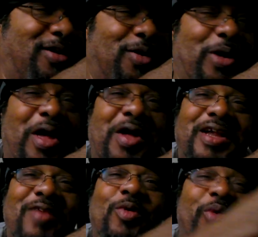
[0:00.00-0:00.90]
Even when I
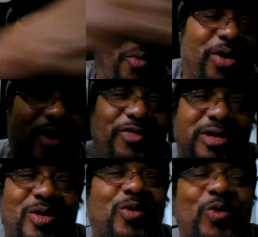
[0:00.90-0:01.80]
went off to school,
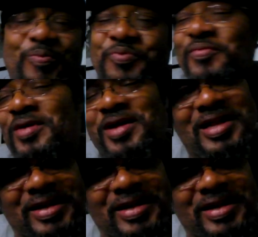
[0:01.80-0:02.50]
he lived in my